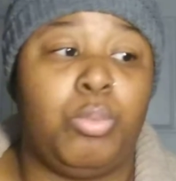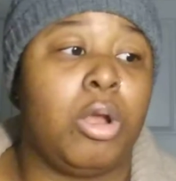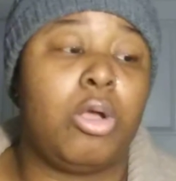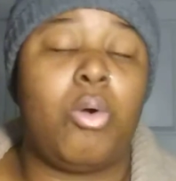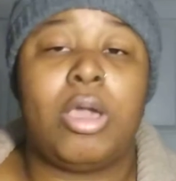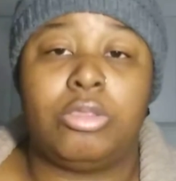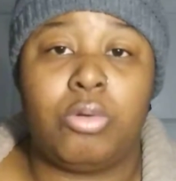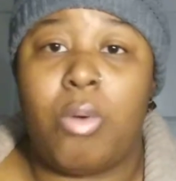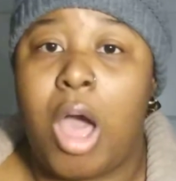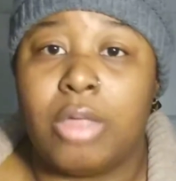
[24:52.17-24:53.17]
We're going
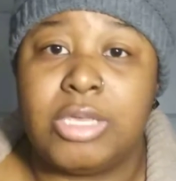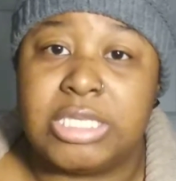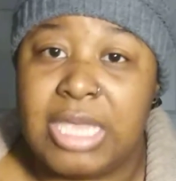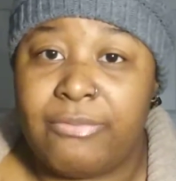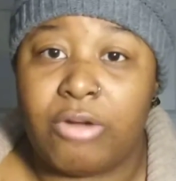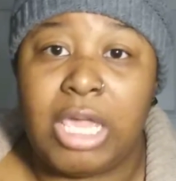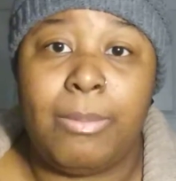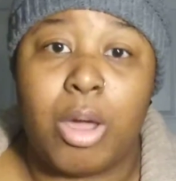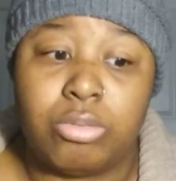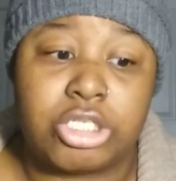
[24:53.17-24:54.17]
through all these different
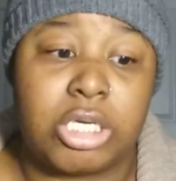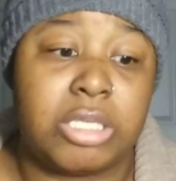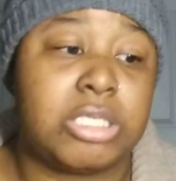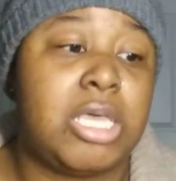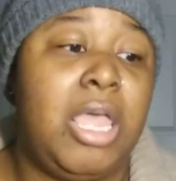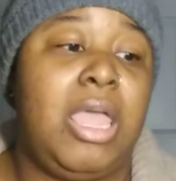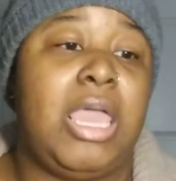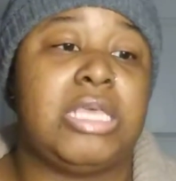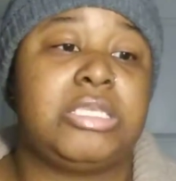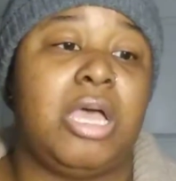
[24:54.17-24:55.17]
emotions
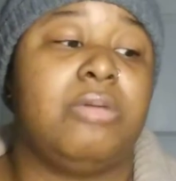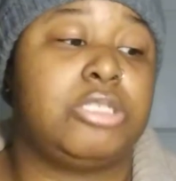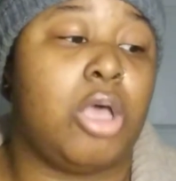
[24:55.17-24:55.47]
and stuff.